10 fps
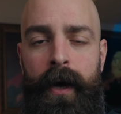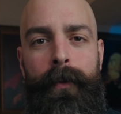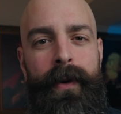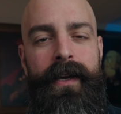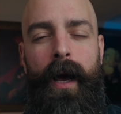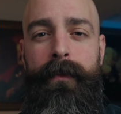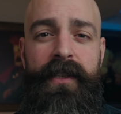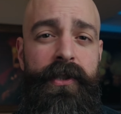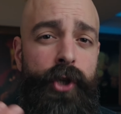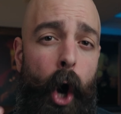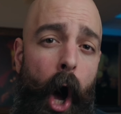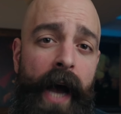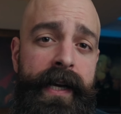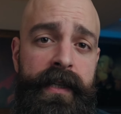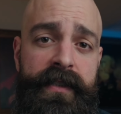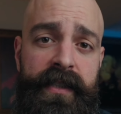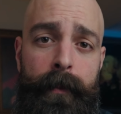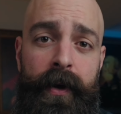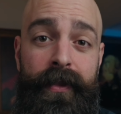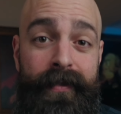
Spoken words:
But when it comes to talking to someone,